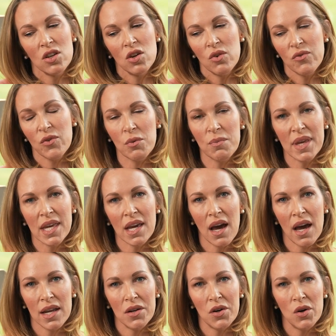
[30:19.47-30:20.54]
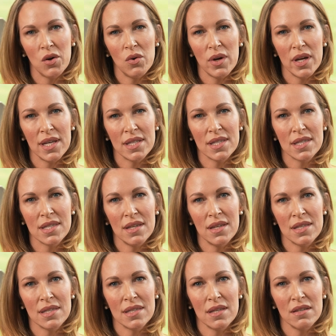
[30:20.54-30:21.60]
for me, I know it's
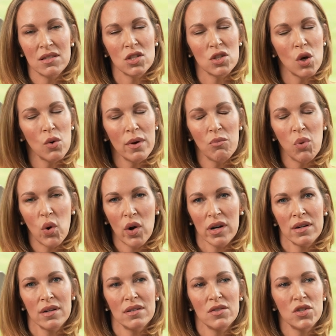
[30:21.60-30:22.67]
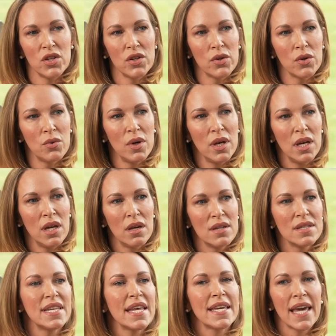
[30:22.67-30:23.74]
so important to
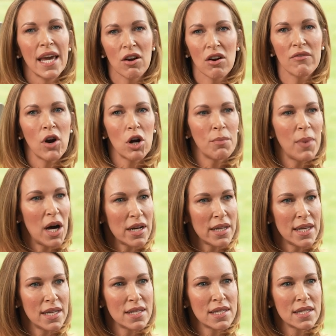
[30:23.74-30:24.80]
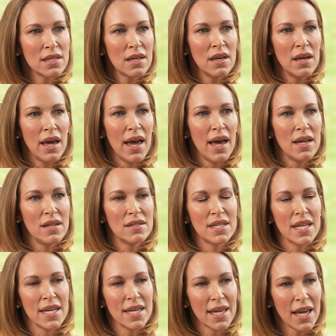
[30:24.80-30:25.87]
take care of our bodies and
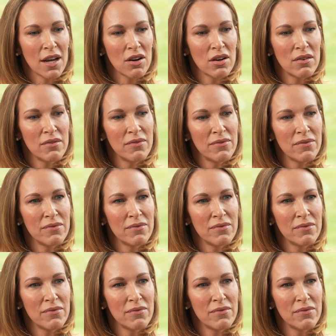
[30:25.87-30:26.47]
take care of